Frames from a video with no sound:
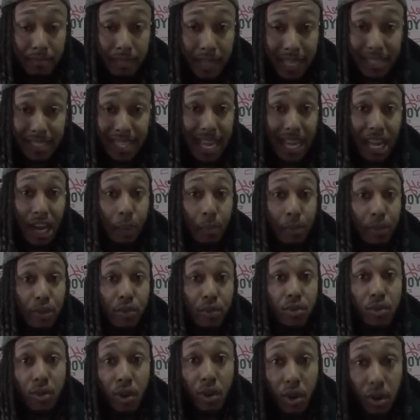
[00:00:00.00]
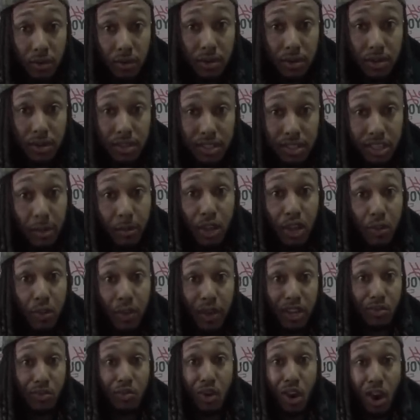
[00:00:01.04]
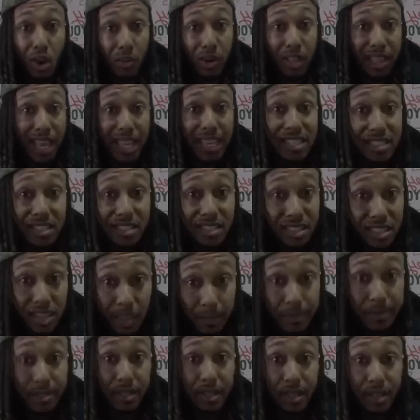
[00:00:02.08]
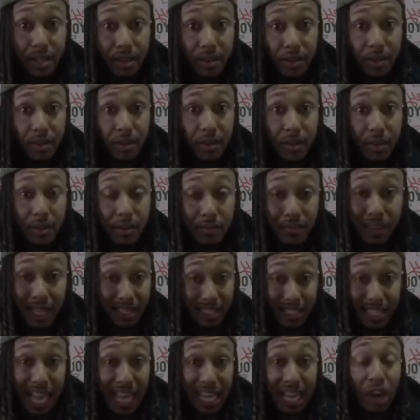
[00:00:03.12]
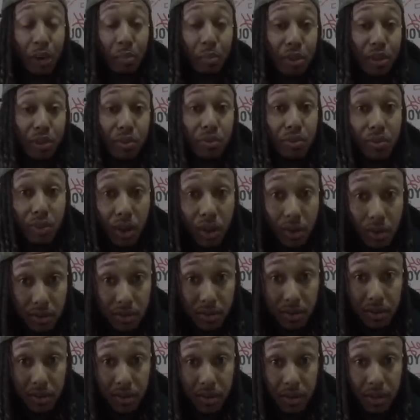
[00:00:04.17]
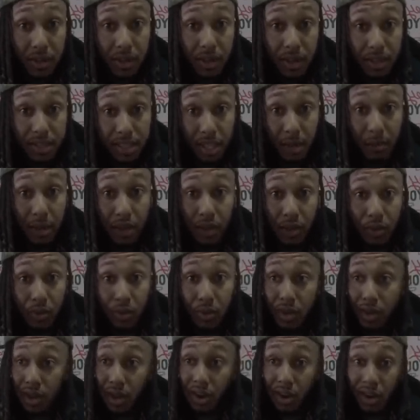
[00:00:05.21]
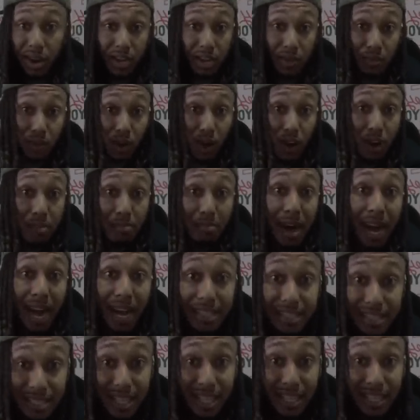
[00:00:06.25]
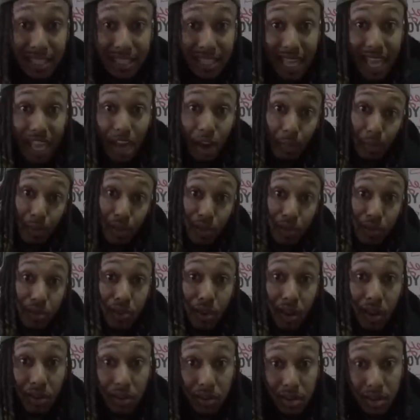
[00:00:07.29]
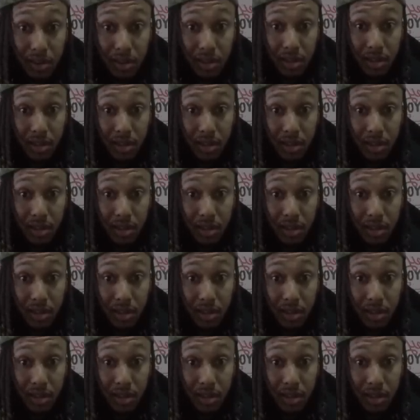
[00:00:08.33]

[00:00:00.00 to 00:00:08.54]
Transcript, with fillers: That's not helping you grow. Some of you are in the wrong relationships. That's not helping you grow. Some of you are in the wrong mindset. That's not helping you grow.